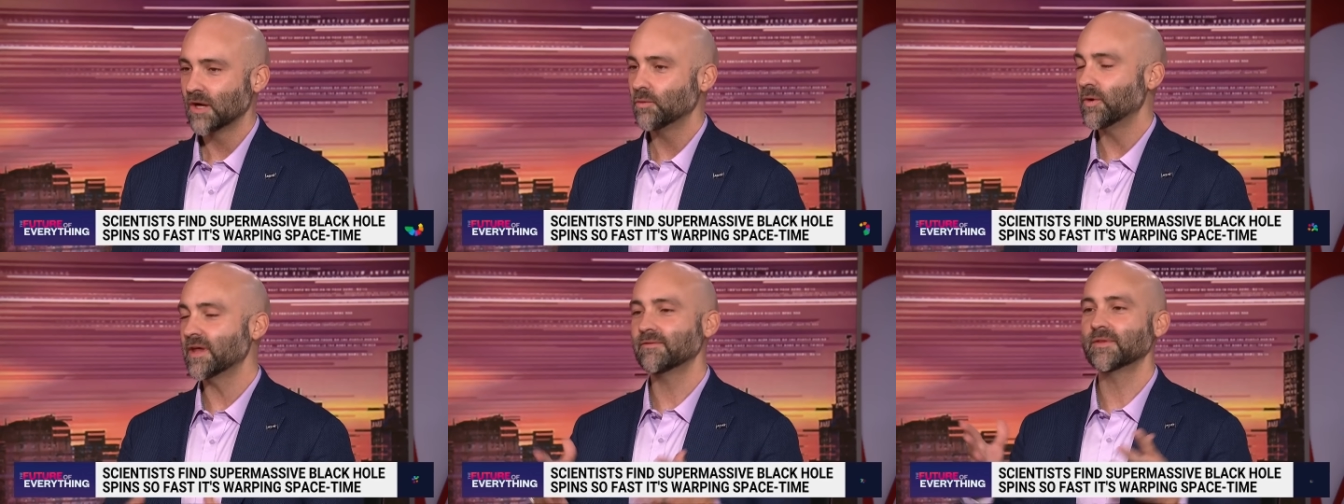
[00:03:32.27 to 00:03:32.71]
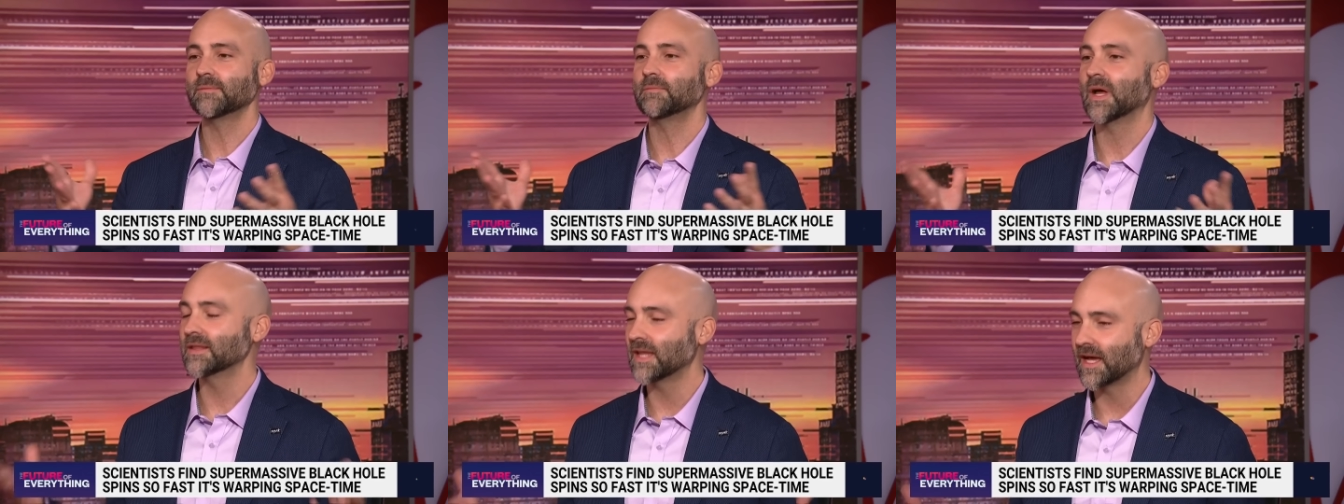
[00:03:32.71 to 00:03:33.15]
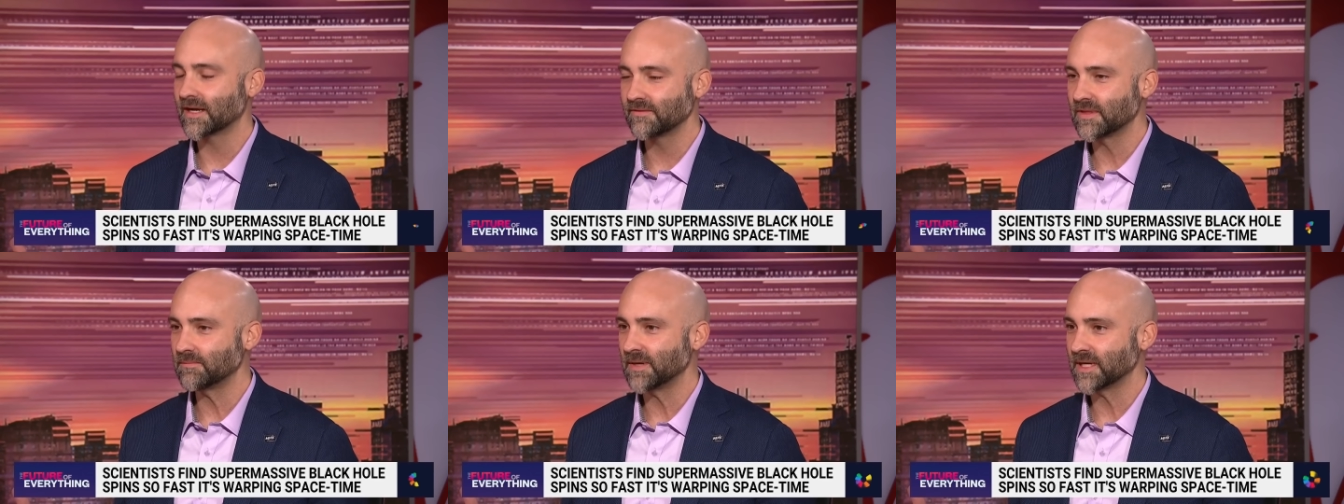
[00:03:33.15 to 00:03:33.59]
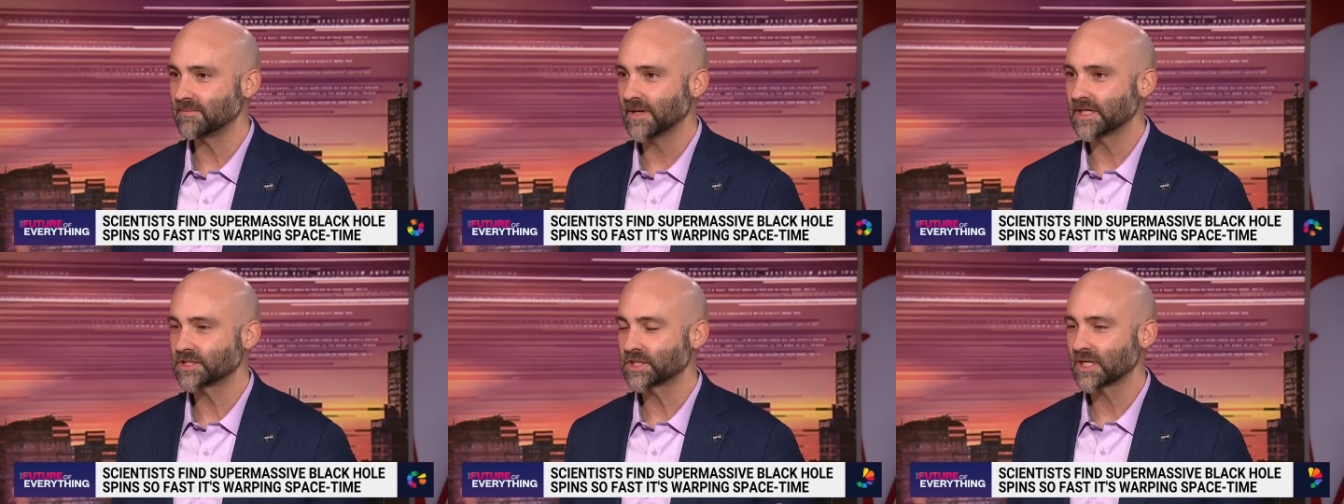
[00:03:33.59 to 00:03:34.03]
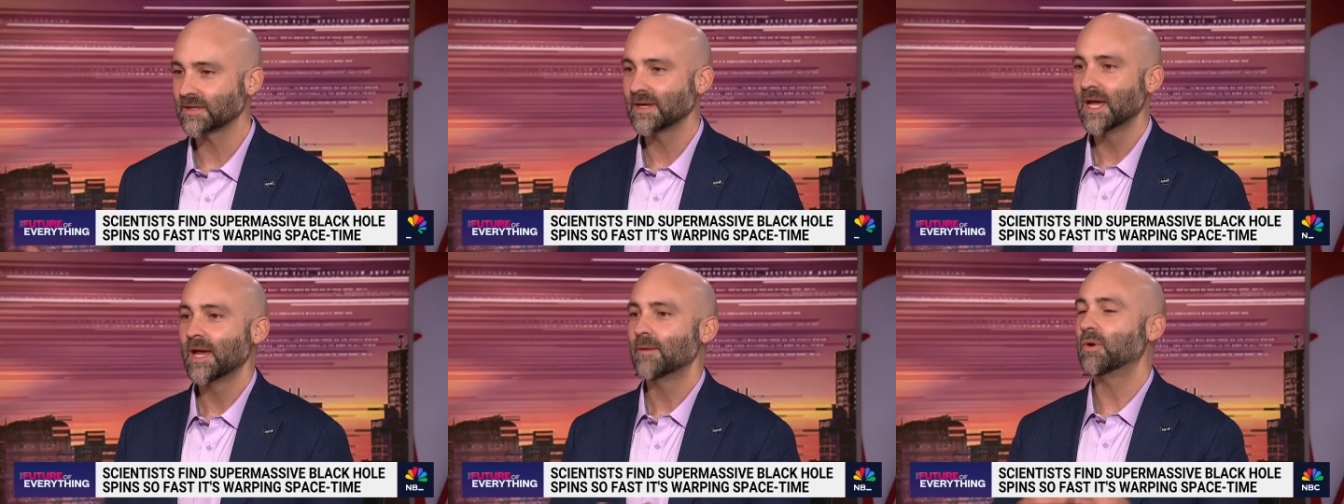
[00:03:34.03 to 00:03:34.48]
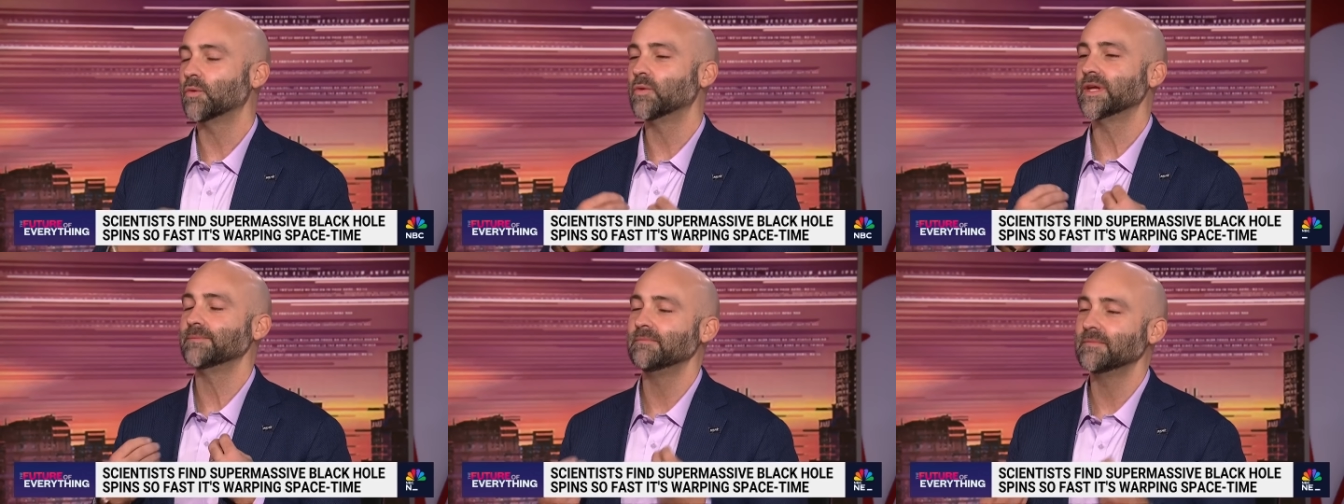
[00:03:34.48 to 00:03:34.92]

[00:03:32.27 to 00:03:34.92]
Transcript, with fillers: We have a, a lot of the big picture, but we,